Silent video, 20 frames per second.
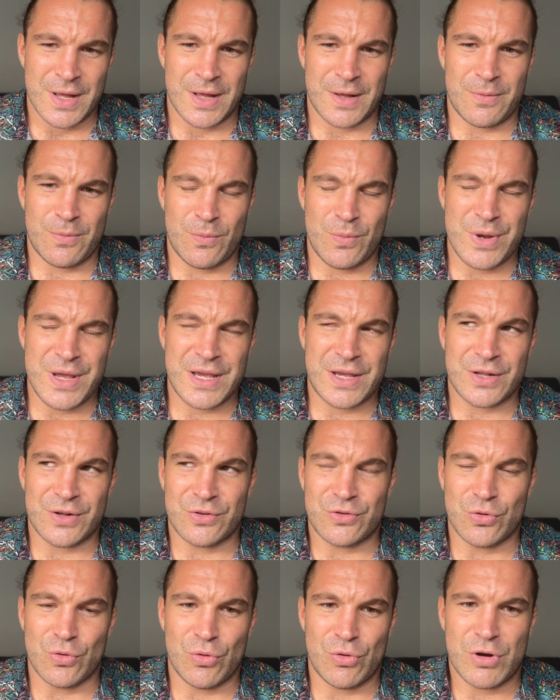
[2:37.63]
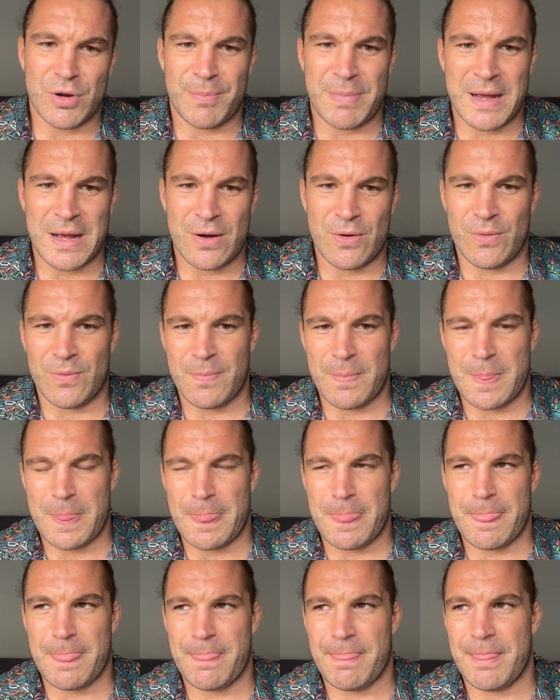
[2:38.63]
we can talk about
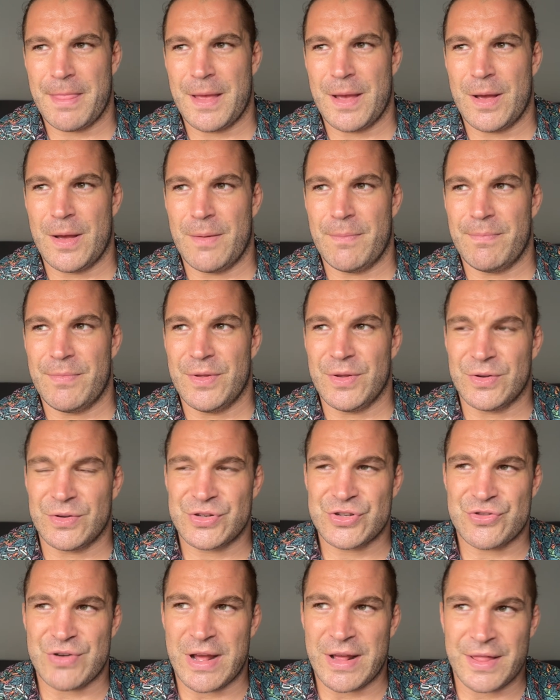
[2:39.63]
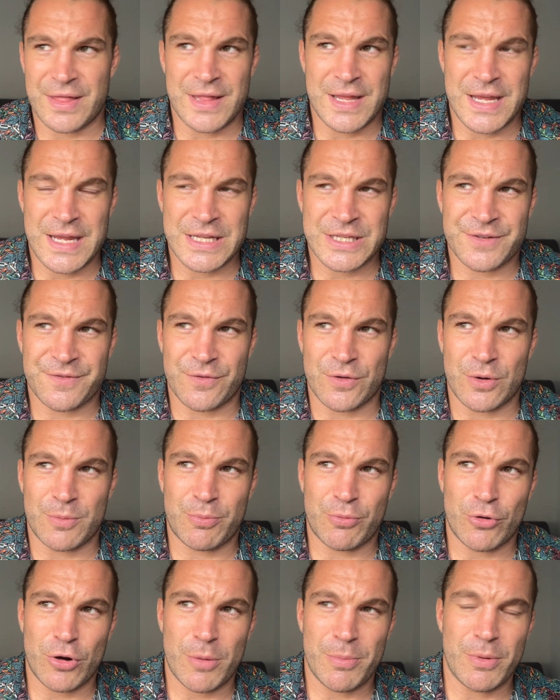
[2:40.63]
the strength needs for a
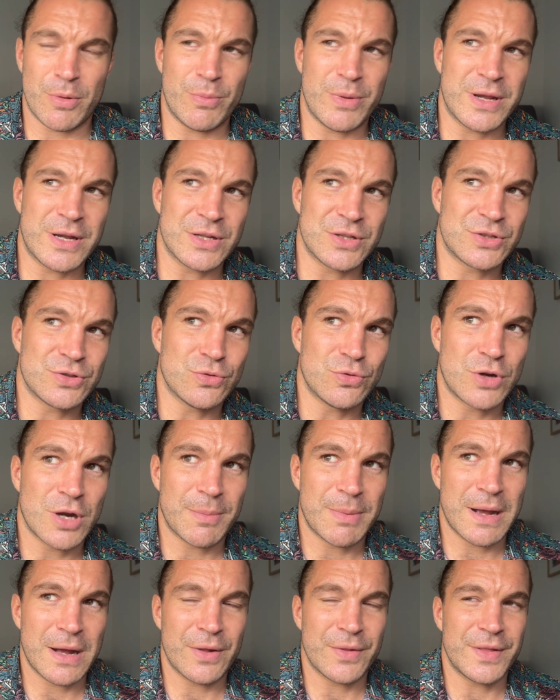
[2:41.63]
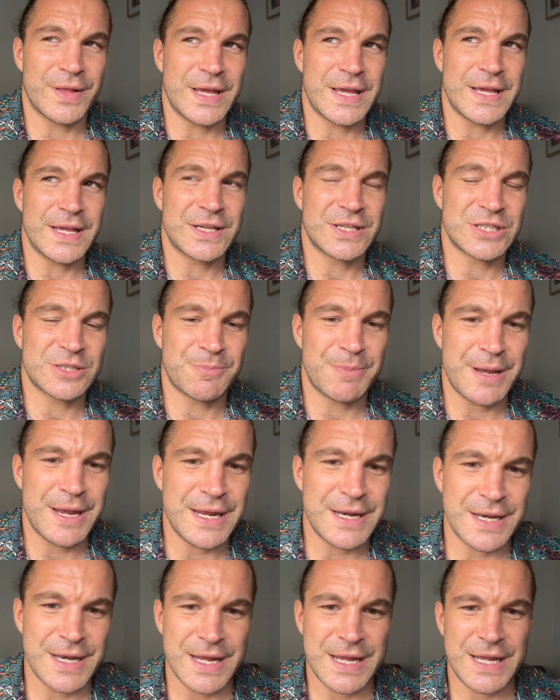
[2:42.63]
prop, and we can talk about the
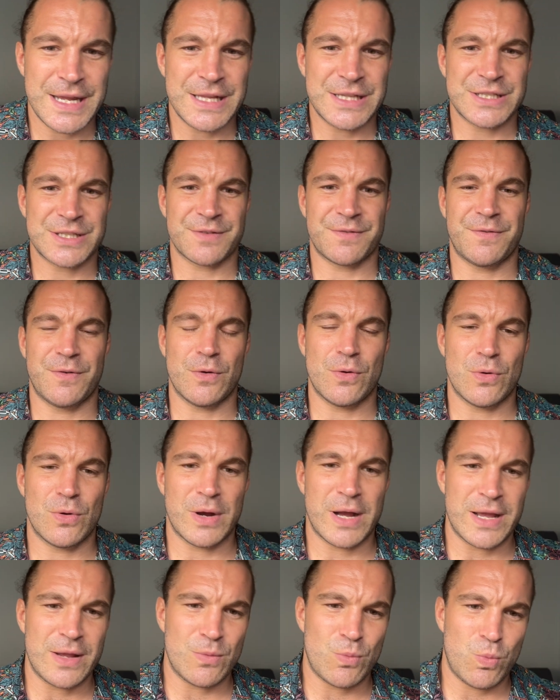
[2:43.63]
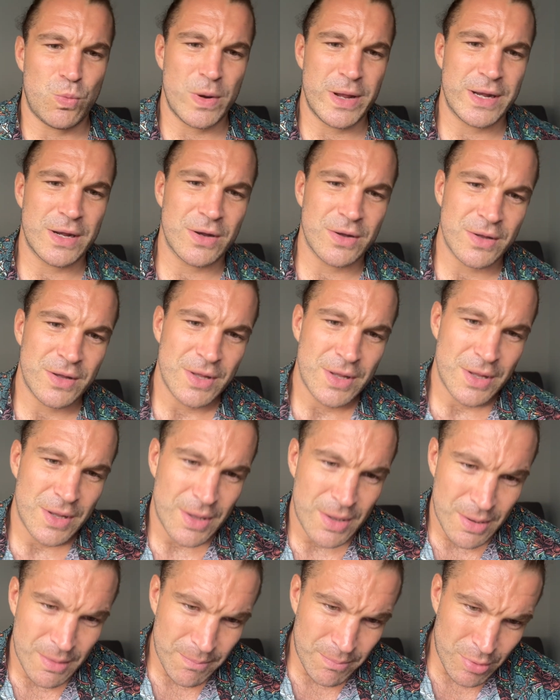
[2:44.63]
speed needs for a winger,
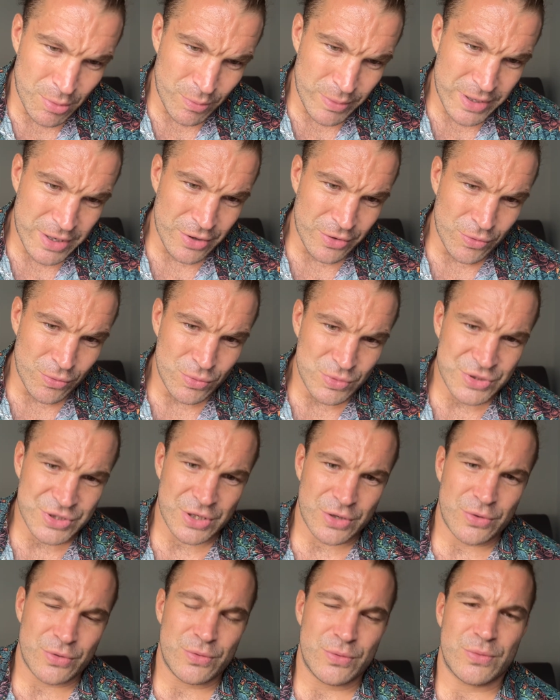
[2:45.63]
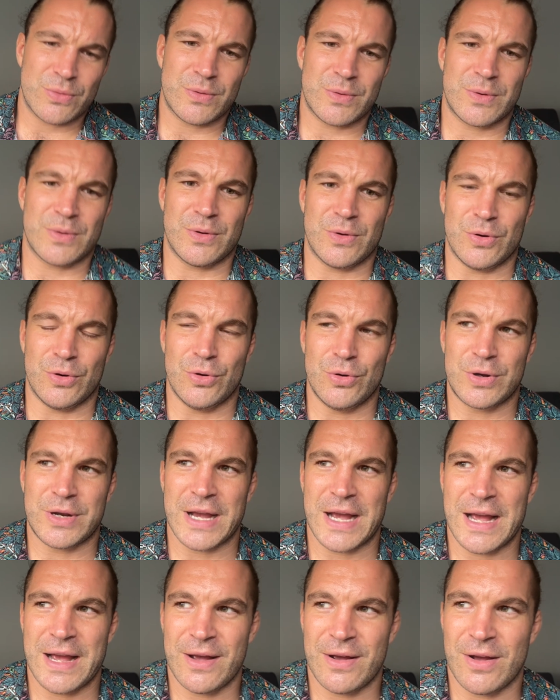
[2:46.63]
but we can also look
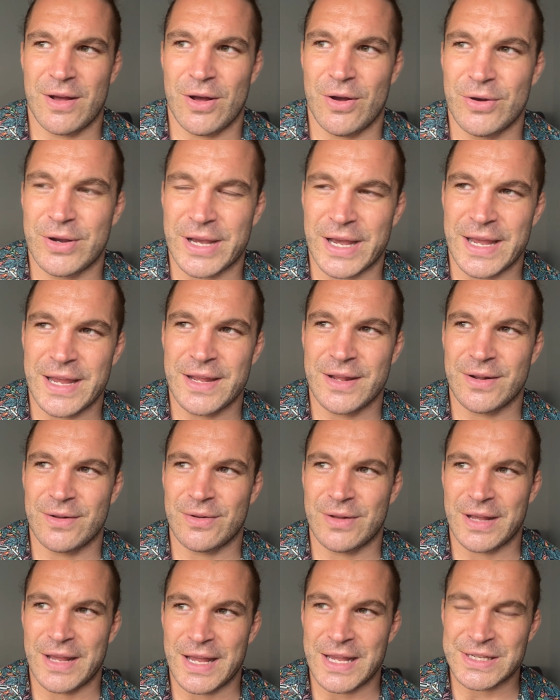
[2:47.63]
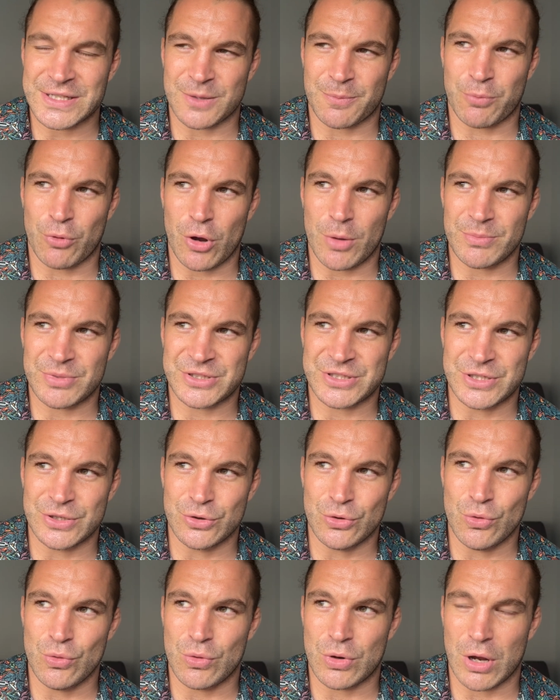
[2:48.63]
at, okay, is a prop
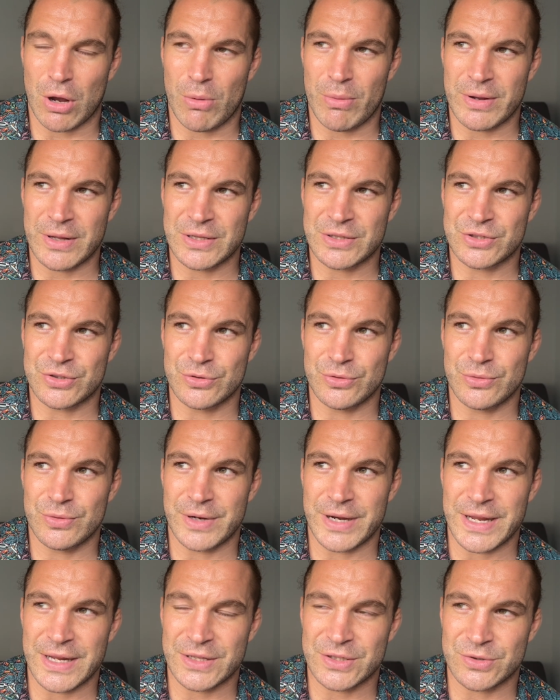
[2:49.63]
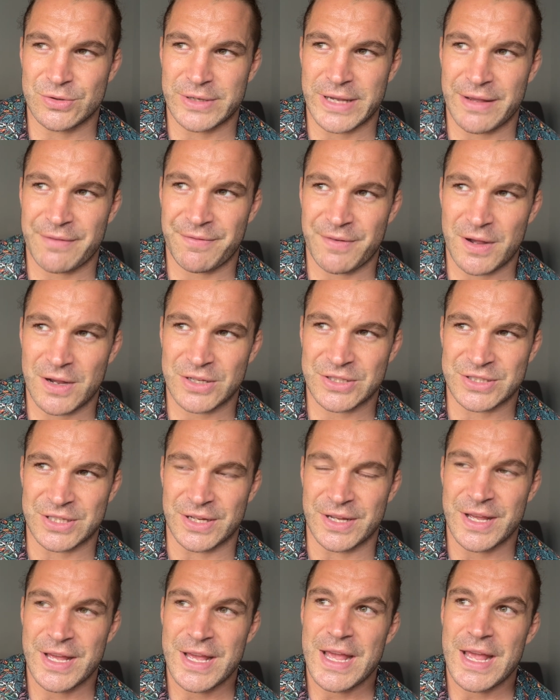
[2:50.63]
still going to need to get faster?
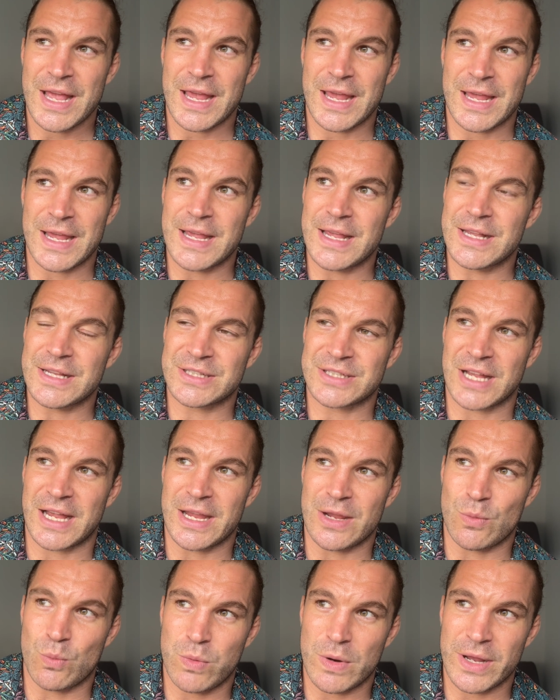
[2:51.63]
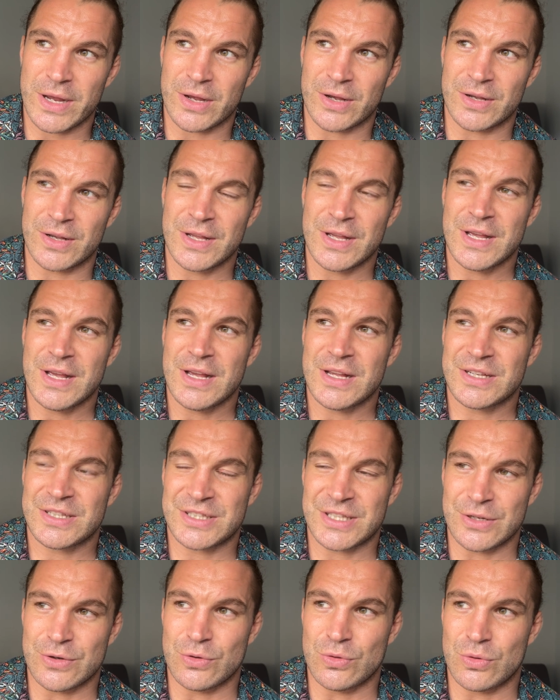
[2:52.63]
Is a winger
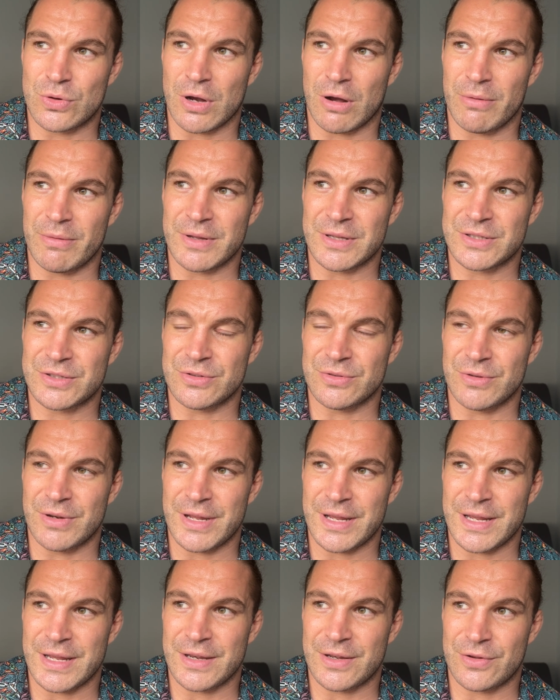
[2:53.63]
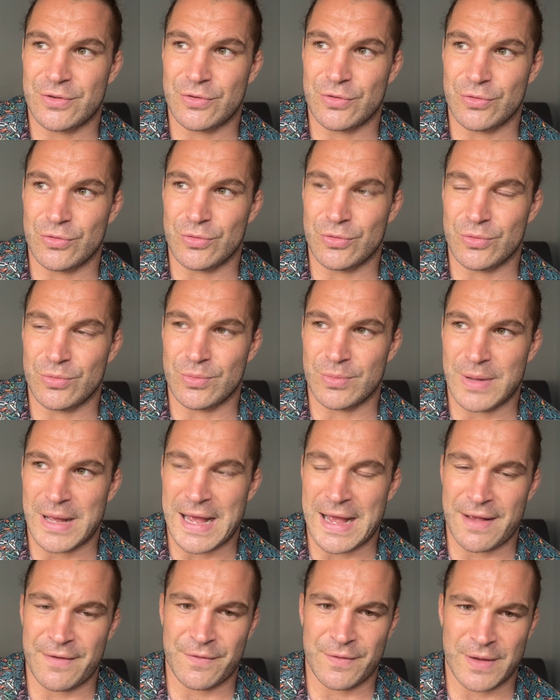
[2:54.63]
still going to need to
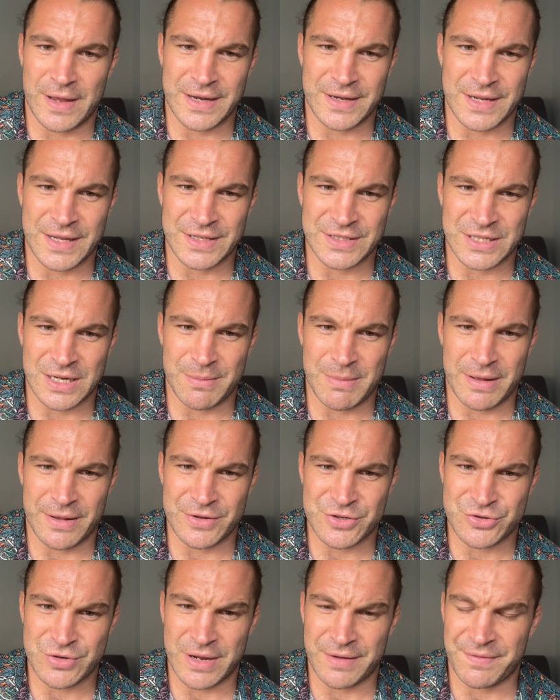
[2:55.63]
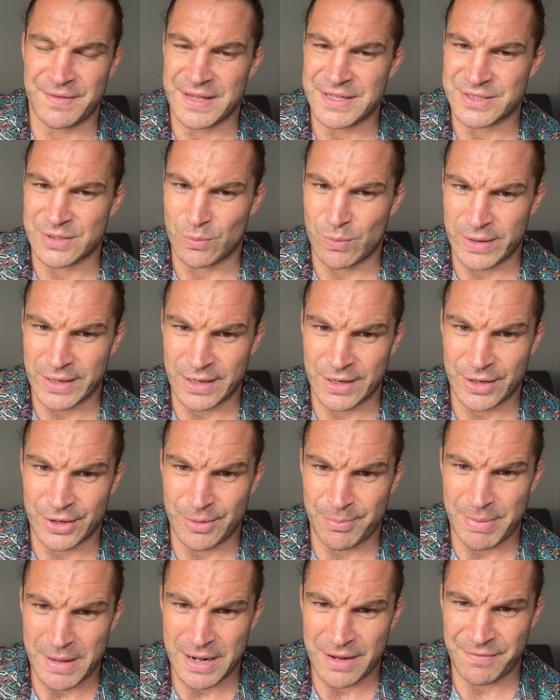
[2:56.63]
have a decent amount of strength? Is a winger going to
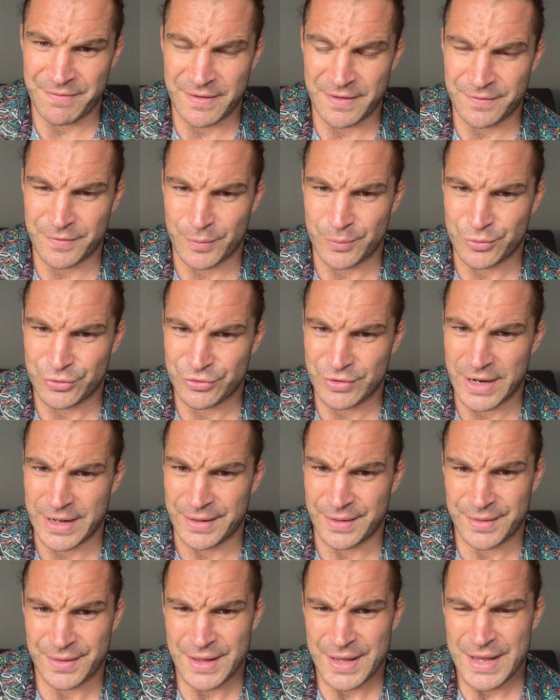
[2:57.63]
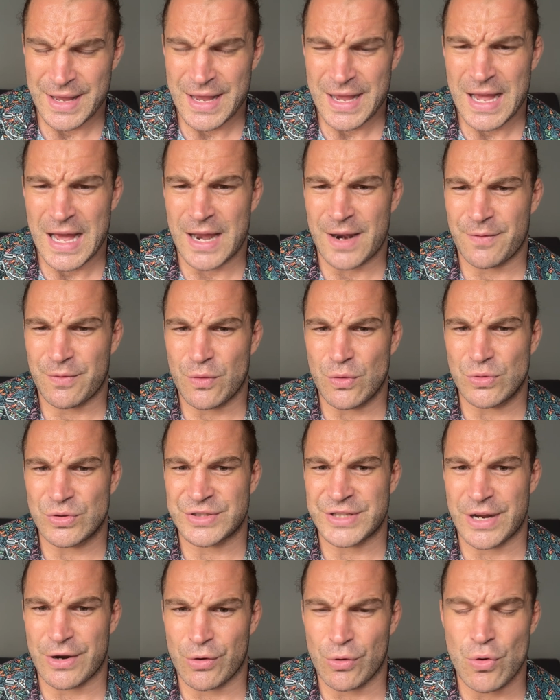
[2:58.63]
benefit from strength? And of course,
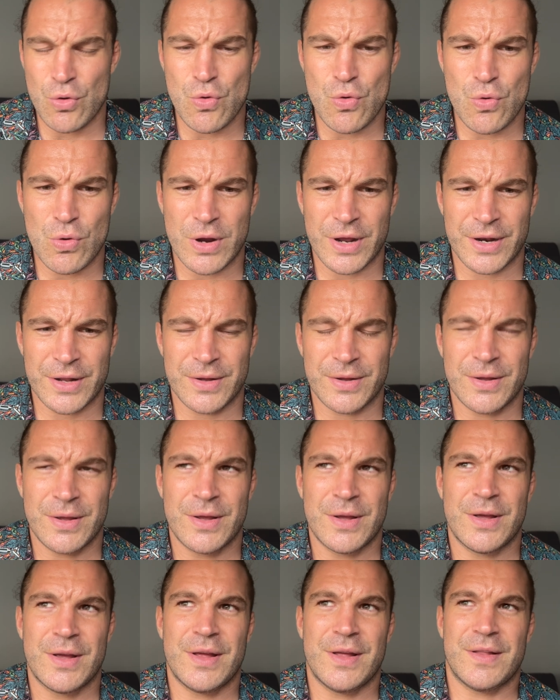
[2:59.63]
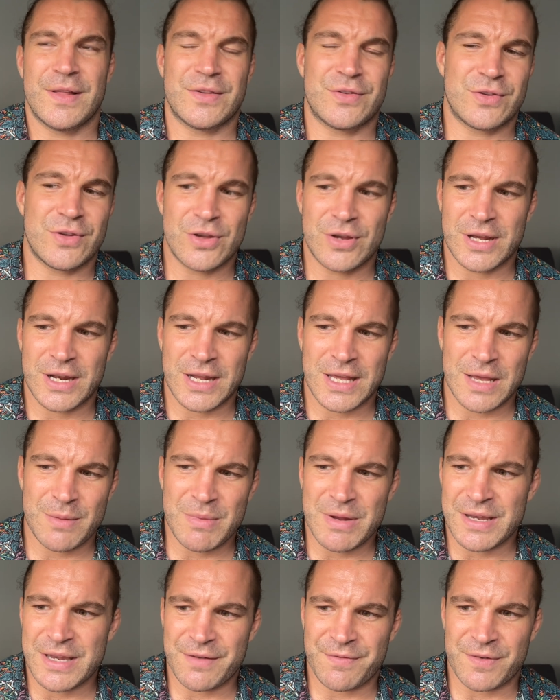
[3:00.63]
you're going to give
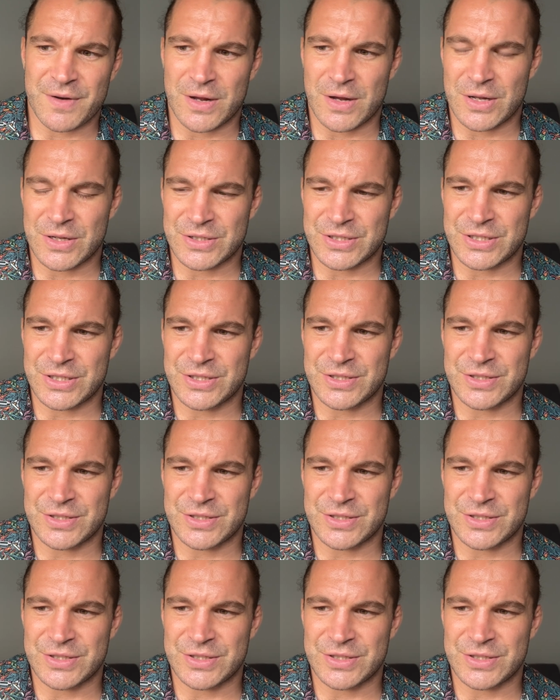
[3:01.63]
me different answers